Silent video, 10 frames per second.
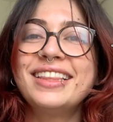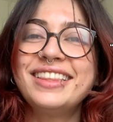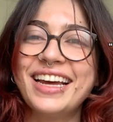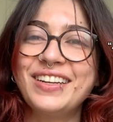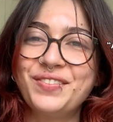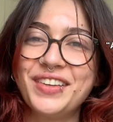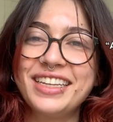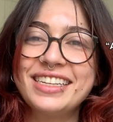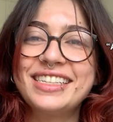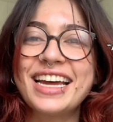That
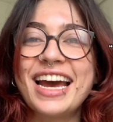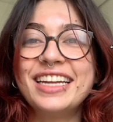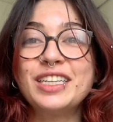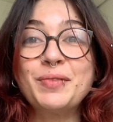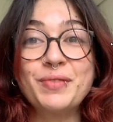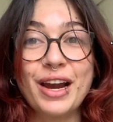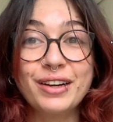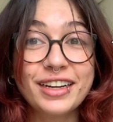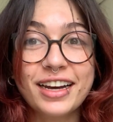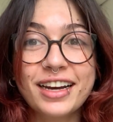means that
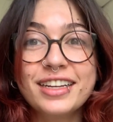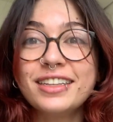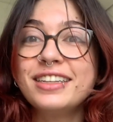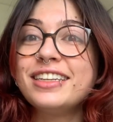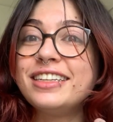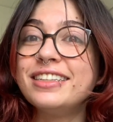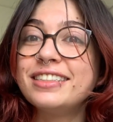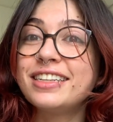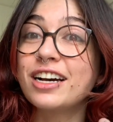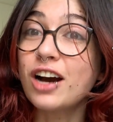America is
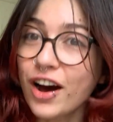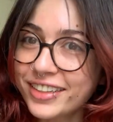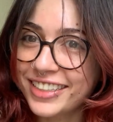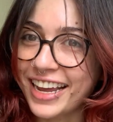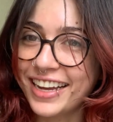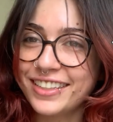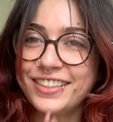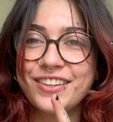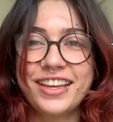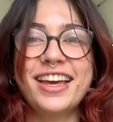a continent,
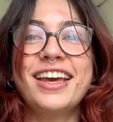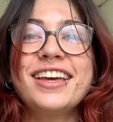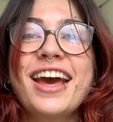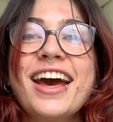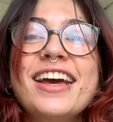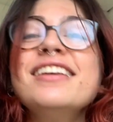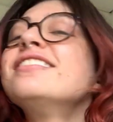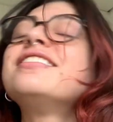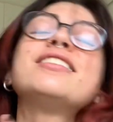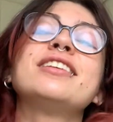okay
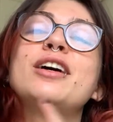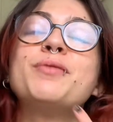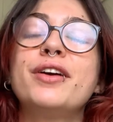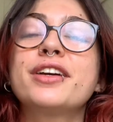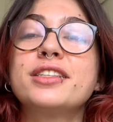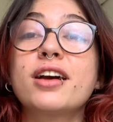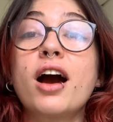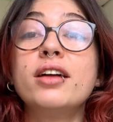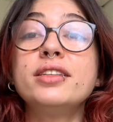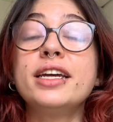guys? America is a
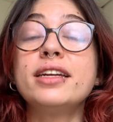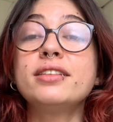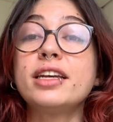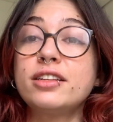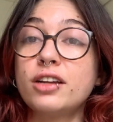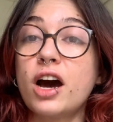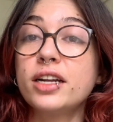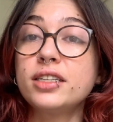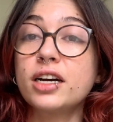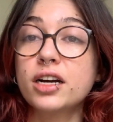continent and
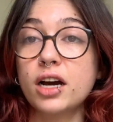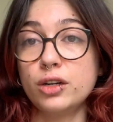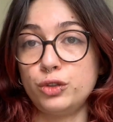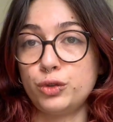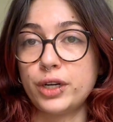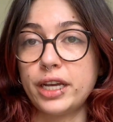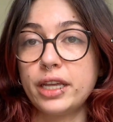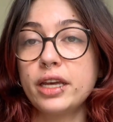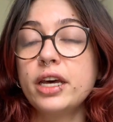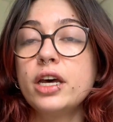not a country.
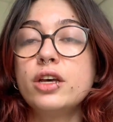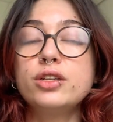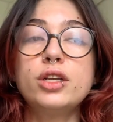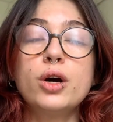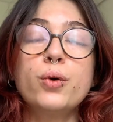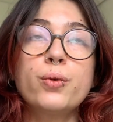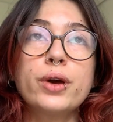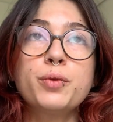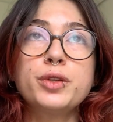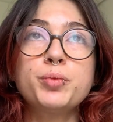So
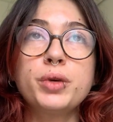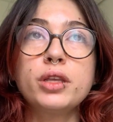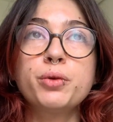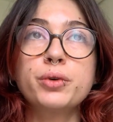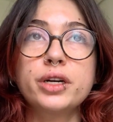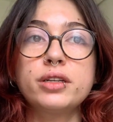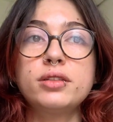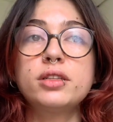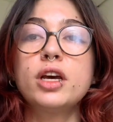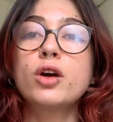when we speak the
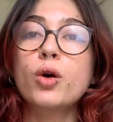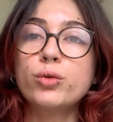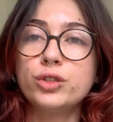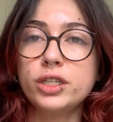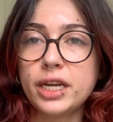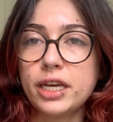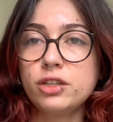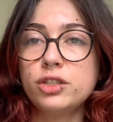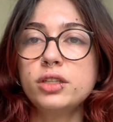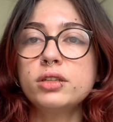words
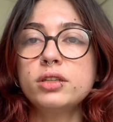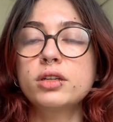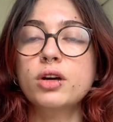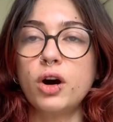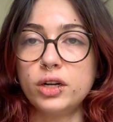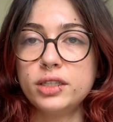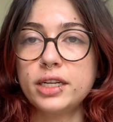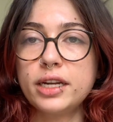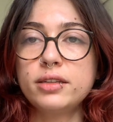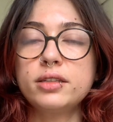continente,
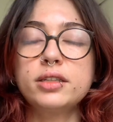continent,